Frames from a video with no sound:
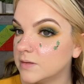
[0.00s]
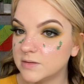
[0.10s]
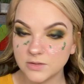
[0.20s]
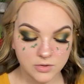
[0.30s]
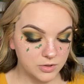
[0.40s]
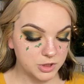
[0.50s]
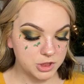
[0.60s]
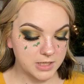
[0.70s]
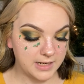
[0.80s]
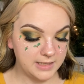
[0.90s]
So they're
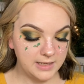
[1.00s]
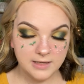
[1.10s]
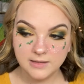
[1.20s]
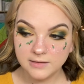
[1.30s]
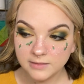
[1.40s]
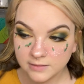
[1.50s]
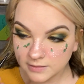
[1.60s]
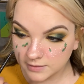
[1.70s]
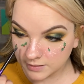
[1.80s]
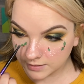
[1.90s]
shiny
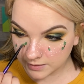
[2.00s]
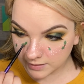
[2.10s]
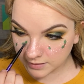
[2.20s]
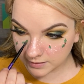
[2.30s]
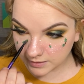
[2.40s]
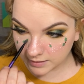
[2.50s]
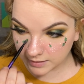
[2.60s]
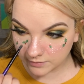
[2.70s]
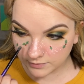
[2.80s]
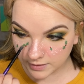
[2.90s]
and they
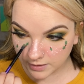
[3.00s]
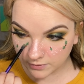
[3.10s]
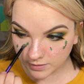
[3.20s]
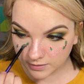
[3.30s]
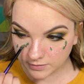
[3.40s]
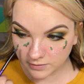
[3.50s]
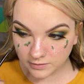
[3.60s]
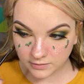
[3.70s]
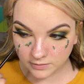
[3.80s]
have character.